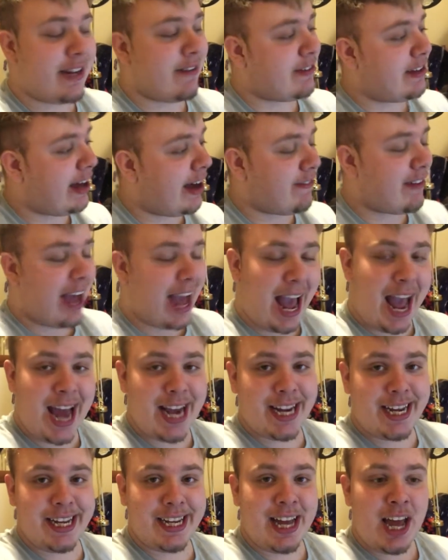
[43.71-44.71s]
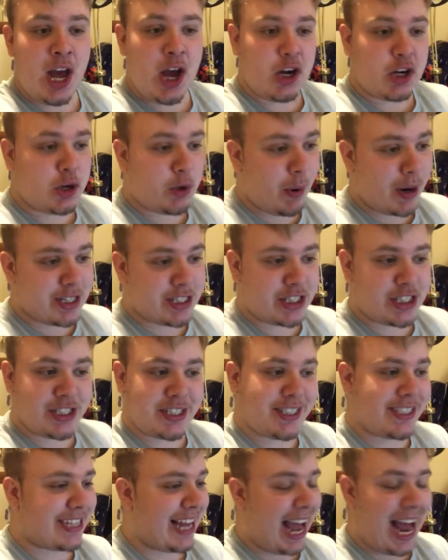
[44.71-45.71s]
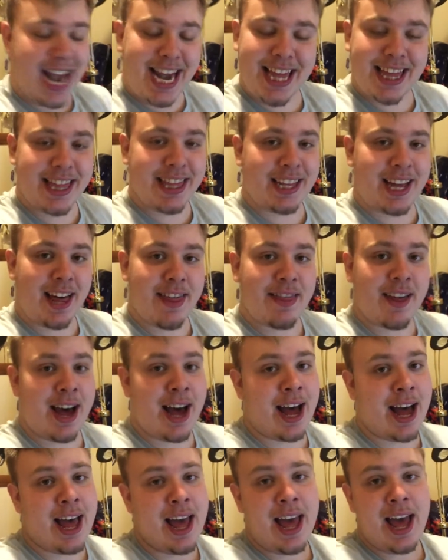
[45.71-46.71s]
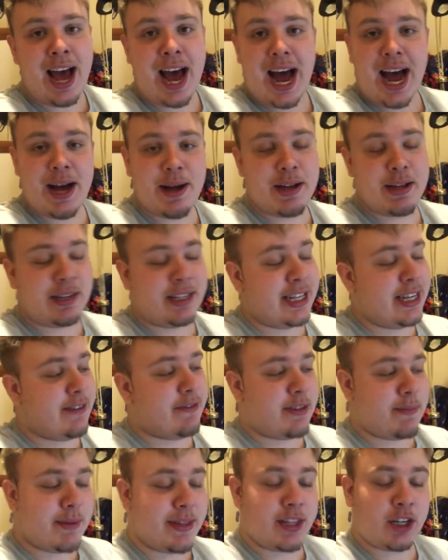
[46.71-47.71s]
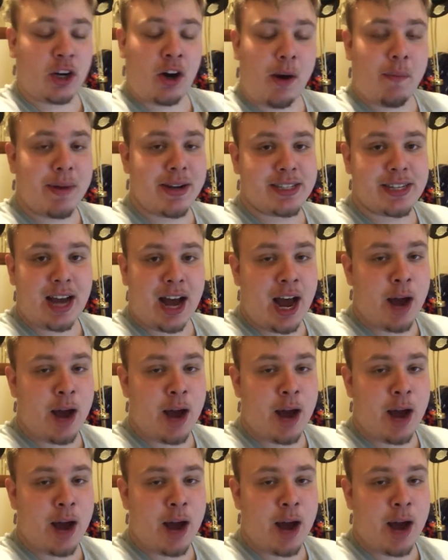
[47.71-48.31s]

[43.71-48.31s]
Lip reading: If you have any questions, anything like that, leave them in the comments.